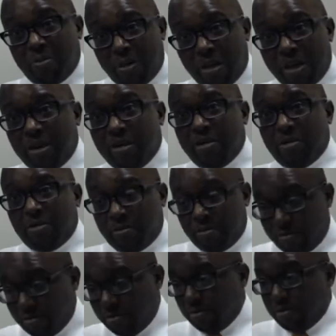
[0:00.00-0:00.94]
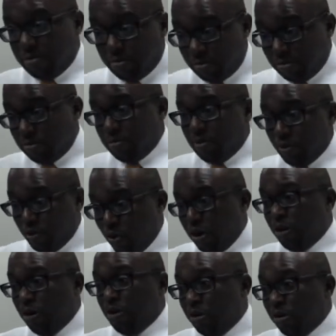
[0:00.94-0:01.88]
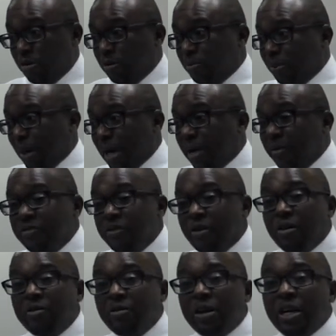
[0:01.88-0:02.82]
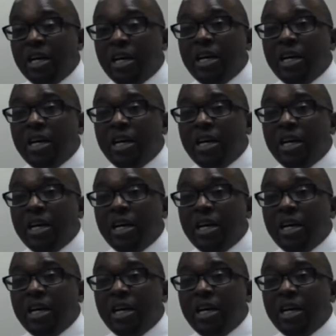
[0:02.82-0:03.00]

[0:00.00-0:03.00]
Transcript: kind of Going back and forth